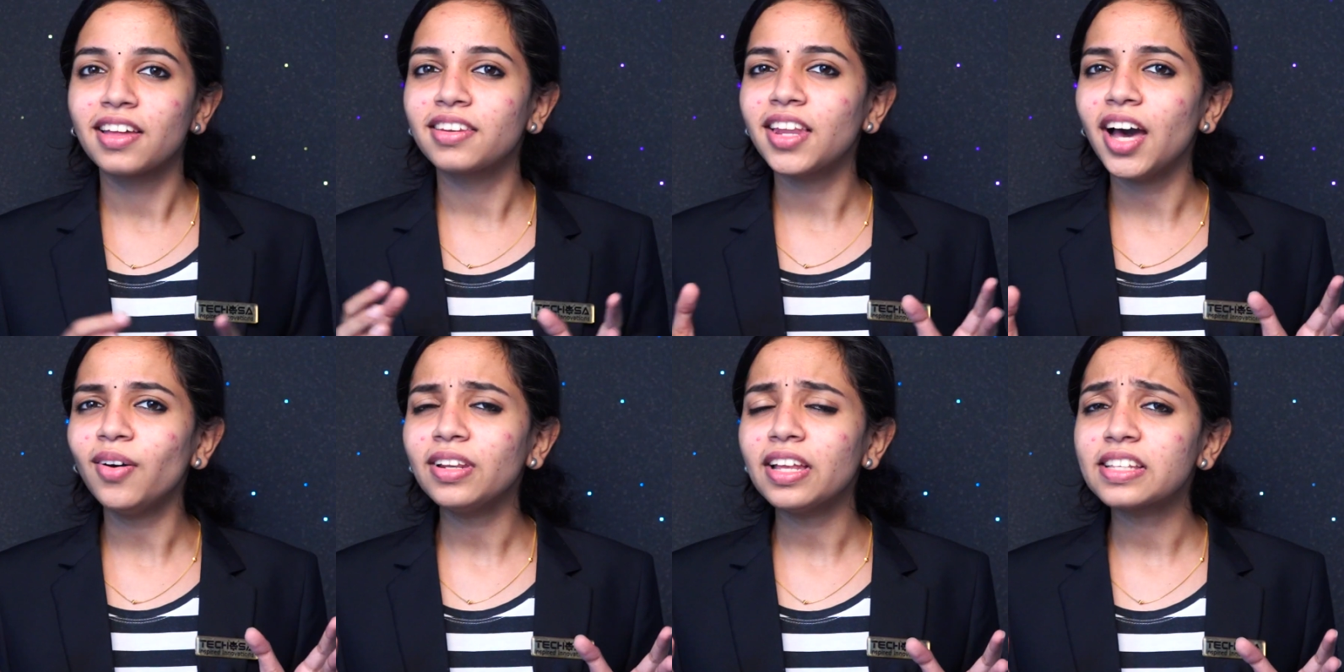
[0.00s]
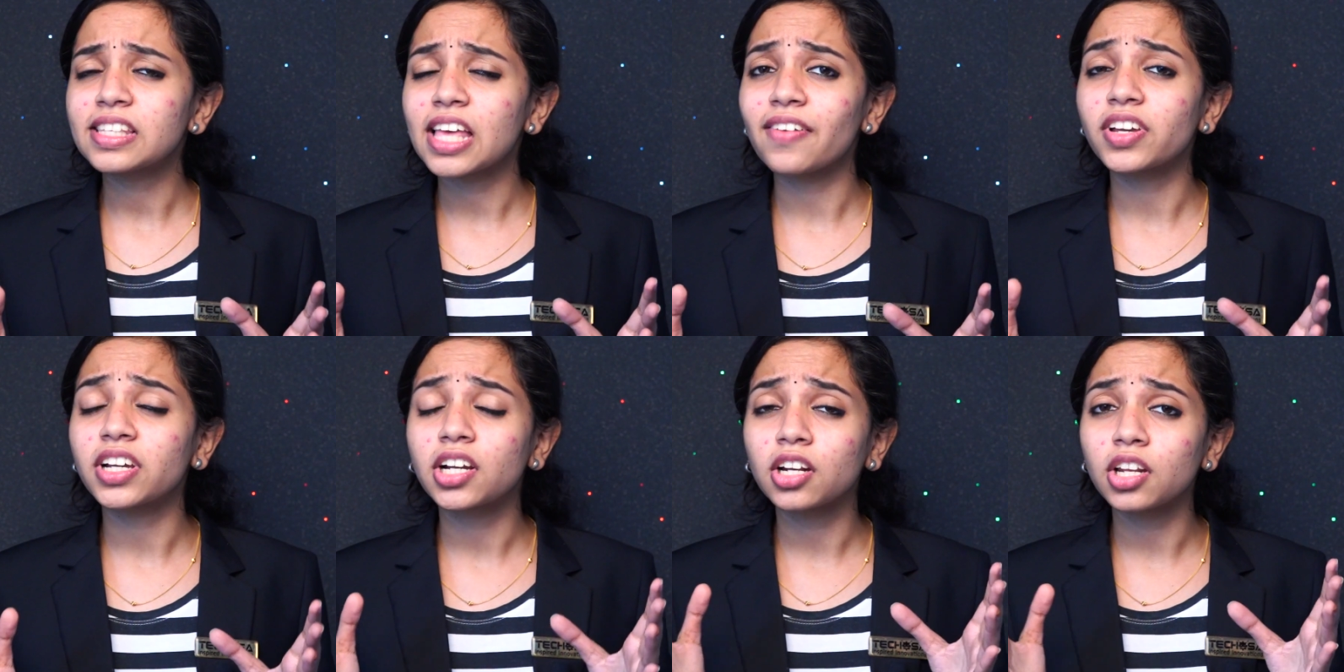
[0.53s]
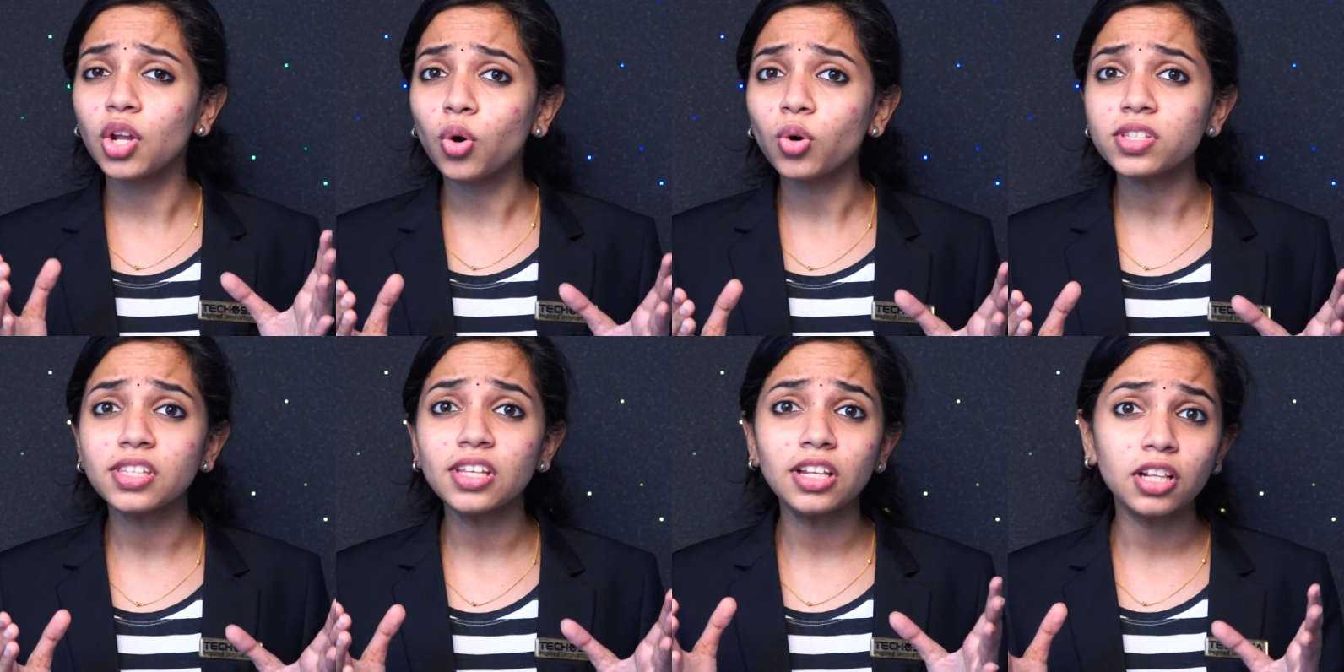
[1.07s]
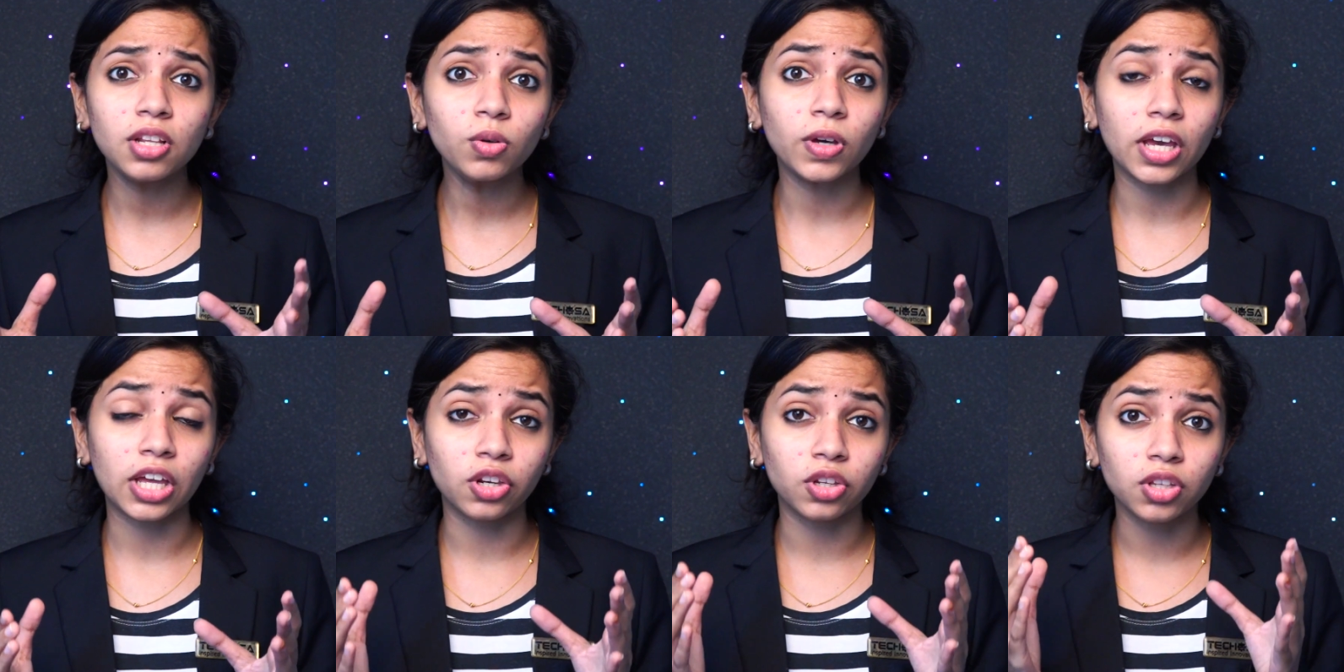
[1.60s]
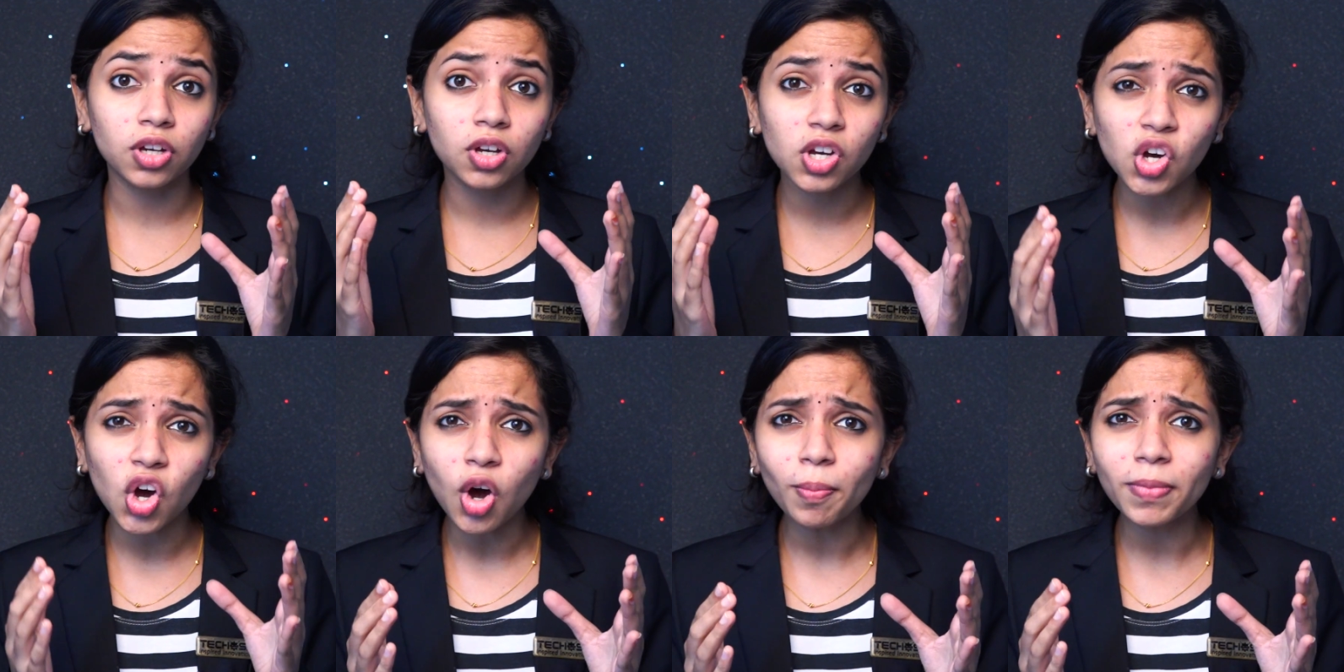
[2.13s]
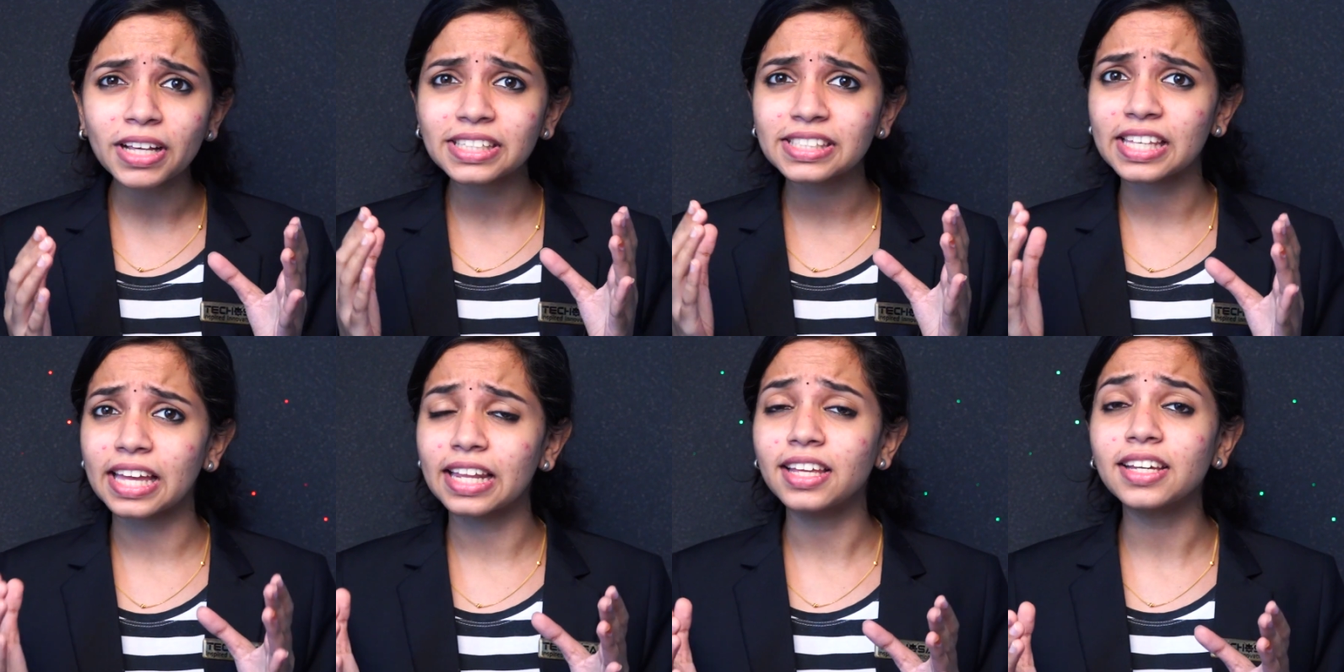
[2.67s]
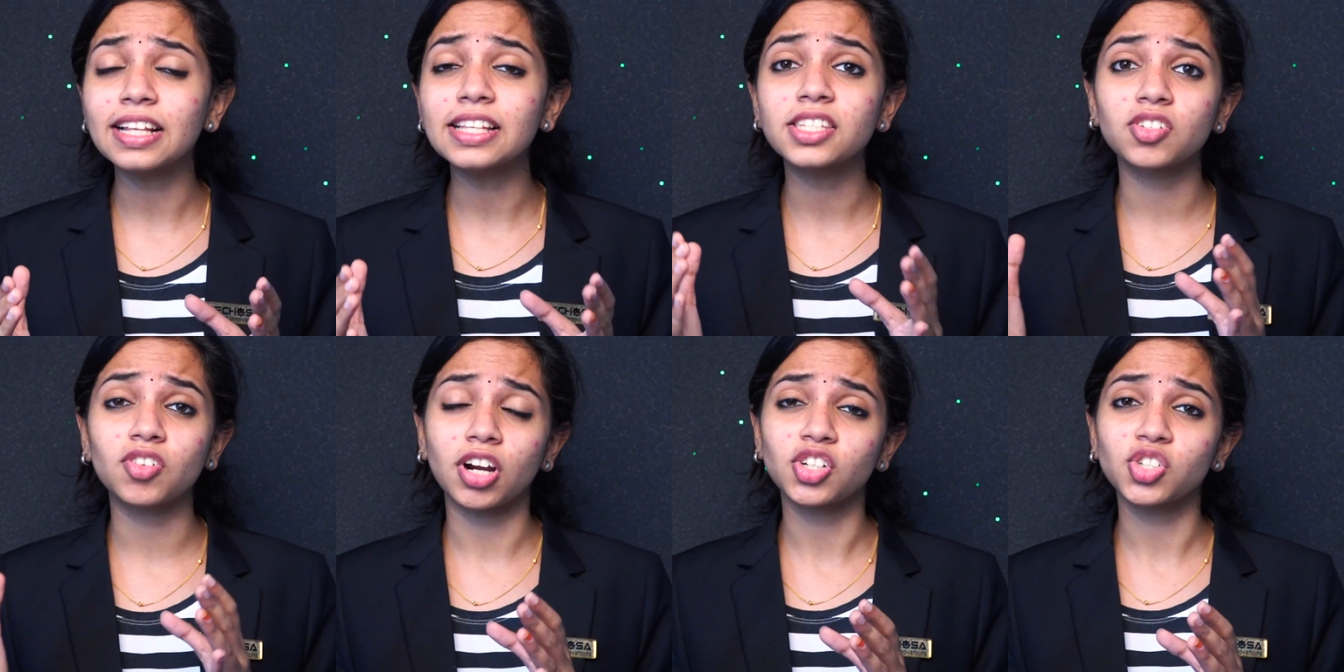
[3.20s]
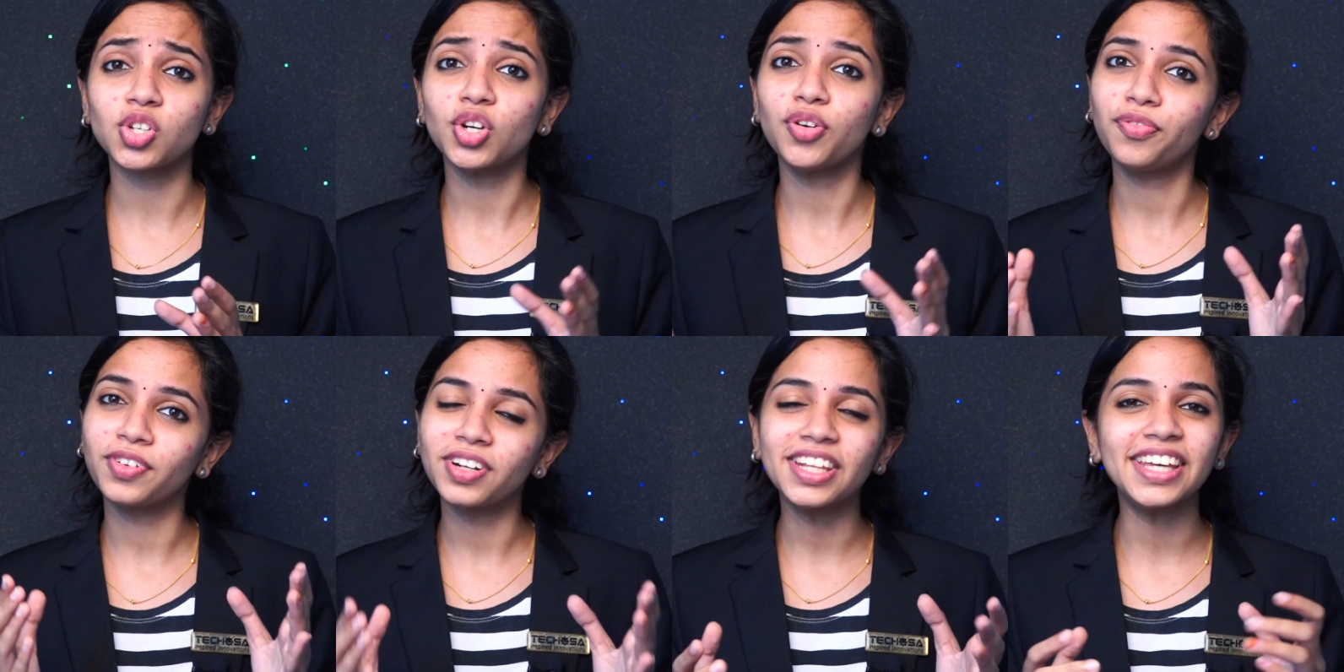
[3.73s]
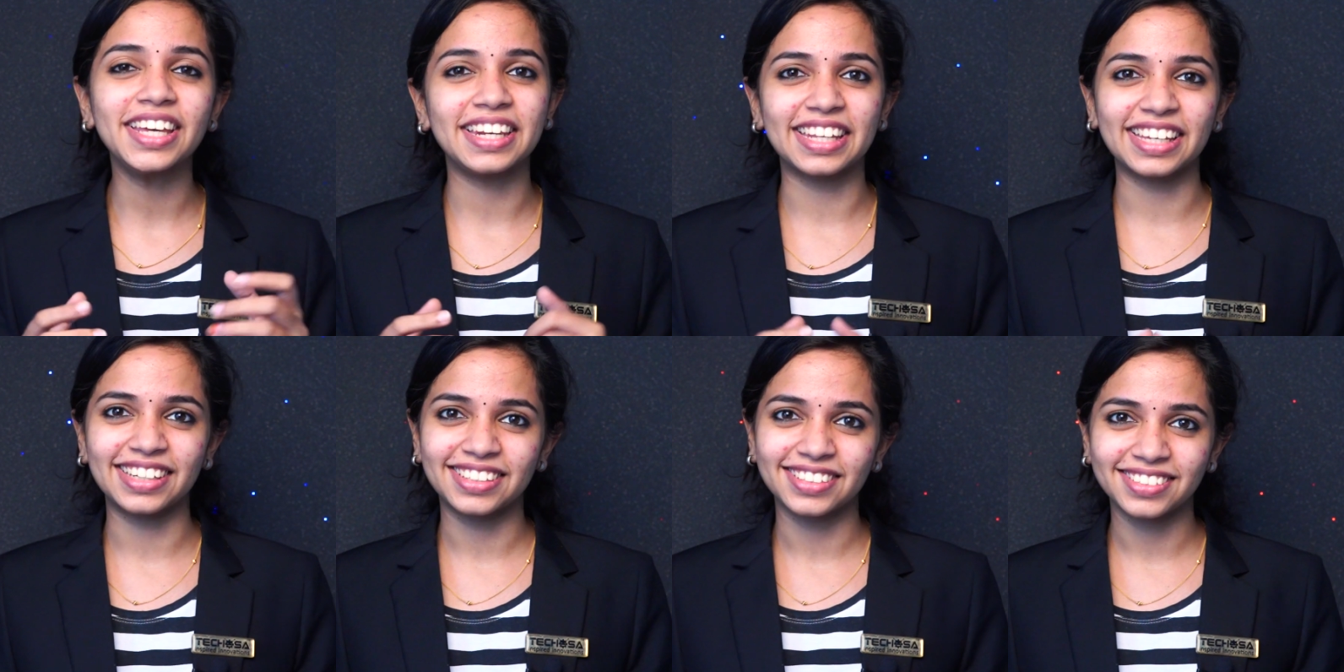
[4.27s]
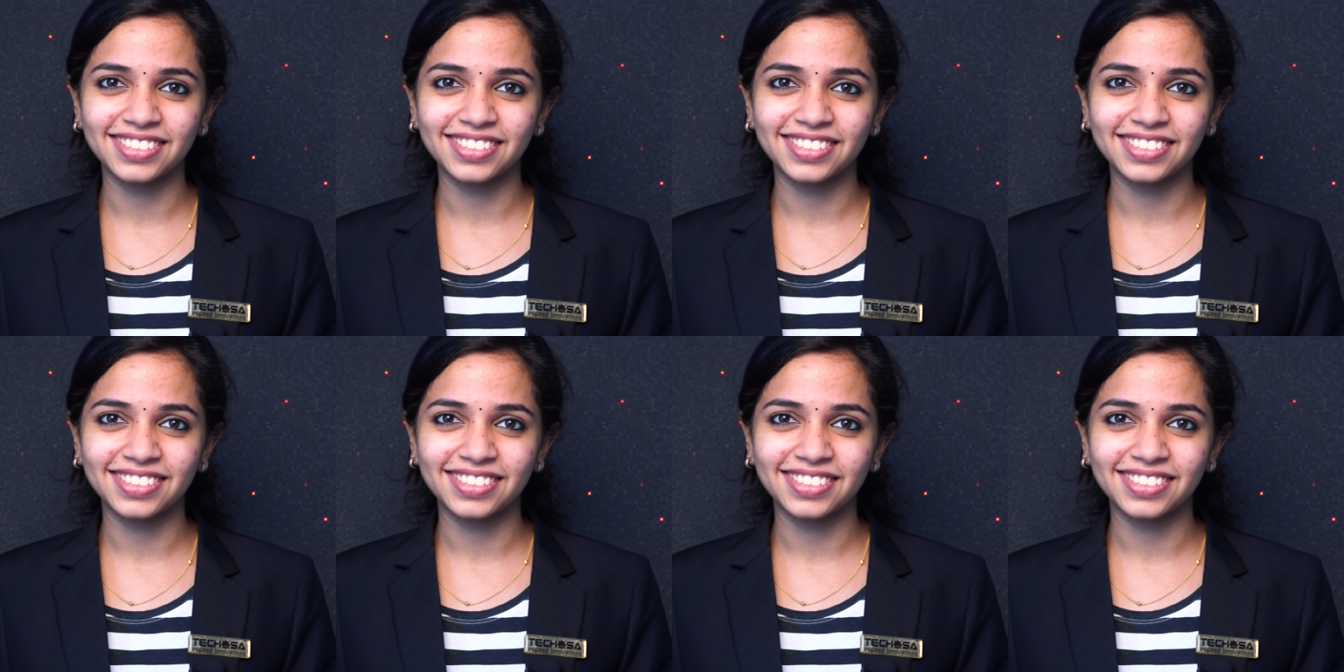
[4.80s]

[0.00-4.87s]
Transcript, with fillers: Now let's have a closer look into the complex helical structure of DNA.